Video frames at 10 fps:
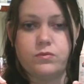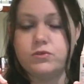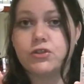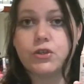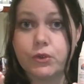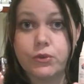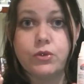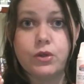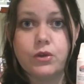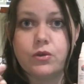
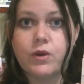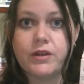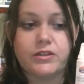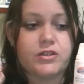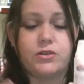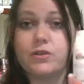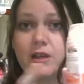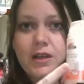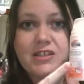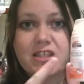two, one and two,
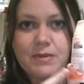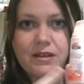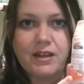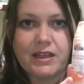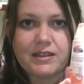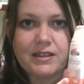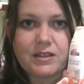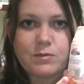smelled like this,